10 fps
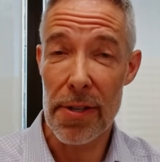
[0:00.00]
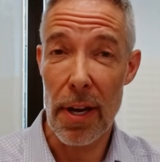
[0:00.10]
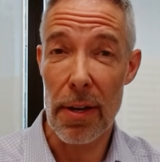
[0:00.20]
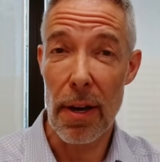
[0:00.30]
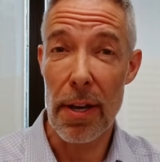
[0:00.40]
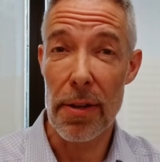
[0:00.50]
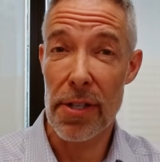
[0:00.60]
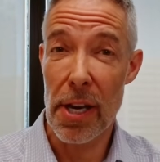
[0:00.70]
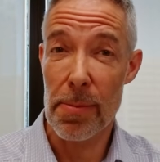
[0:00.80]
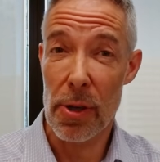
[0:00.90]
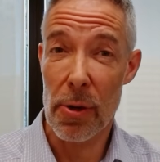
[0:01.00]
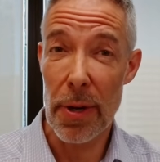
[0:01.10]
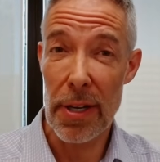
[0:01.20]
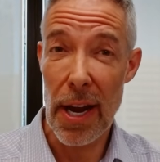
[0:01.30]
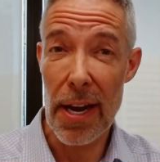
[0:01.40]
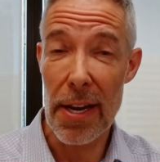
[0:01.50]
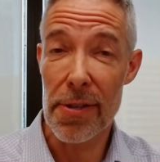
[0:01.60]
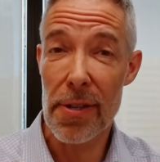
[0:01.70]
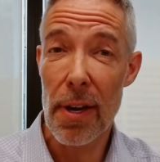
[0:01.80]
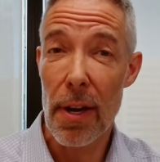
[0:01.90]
in subsequent days.